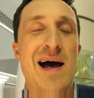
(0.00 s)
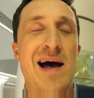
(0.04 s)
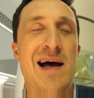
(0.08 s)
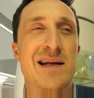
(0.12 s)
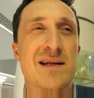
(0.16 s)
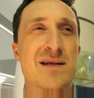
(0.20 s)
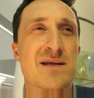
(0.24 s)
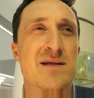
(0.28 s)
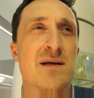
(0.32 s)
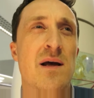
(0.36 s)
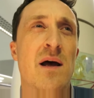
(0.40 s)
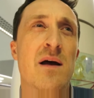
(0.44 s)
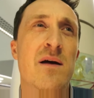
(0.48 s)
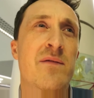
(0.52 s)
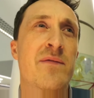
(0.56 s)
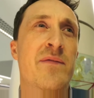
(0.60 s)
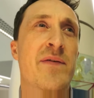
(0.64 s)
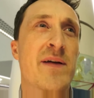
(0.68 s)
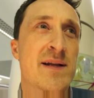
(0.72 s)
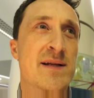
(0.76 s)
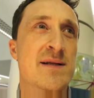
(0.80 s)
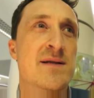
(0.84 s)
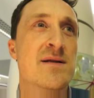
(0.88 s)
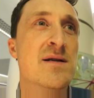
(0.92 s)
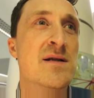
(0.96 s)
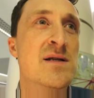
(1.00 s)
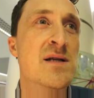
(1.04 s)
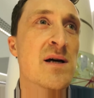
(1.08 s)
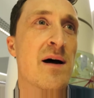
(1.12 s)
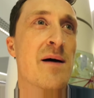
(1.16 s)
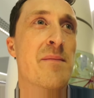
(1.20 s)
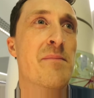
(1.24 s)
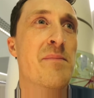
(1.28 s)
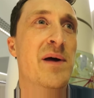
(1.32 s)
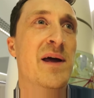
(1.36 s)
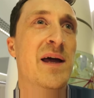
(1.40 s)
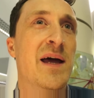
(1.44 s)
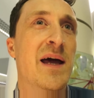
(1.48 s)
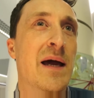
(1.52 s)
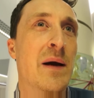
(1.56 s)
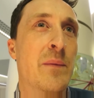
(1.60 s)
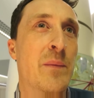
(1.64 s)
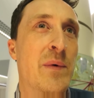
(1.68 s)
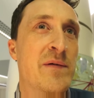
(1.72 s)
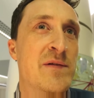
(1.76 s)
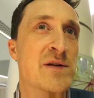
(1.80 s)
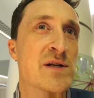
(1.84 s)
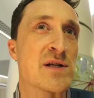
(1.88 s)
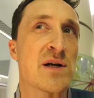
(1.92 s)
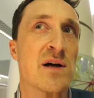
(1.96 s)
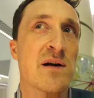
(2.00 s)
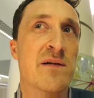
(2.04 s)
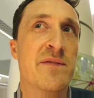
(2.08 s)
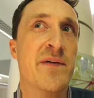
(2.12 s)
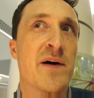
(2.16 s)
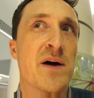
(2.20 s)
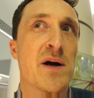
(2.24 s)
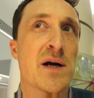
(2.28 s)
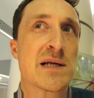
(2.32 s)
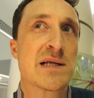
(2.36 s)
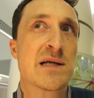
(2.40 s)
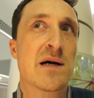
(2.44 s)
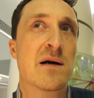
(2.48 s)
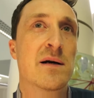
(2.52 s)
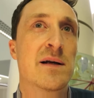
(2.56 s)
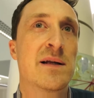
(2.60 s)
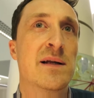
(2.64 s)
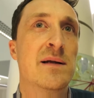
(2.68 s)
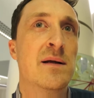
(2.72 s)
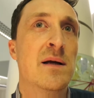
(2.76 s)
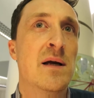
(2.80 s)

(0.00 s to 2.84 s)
and so for the time being we've just got to focus on